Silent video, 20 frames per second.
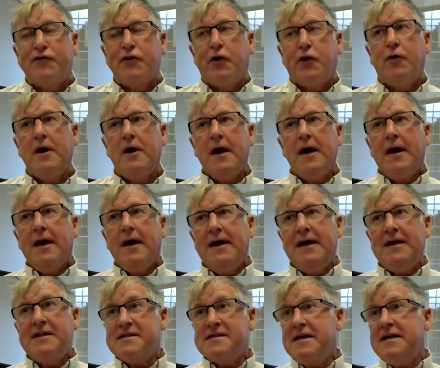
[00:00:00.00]
So
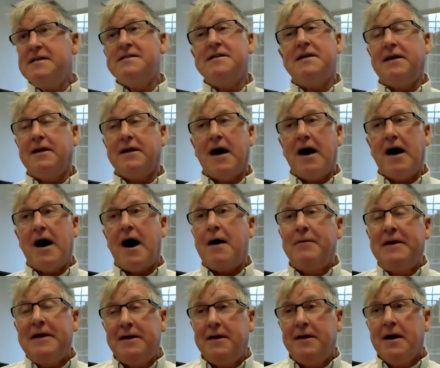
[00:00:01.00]
it's easy.
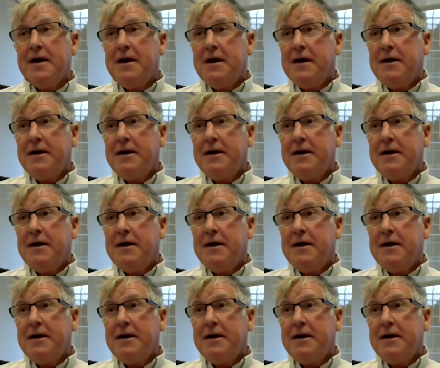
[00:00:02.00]
I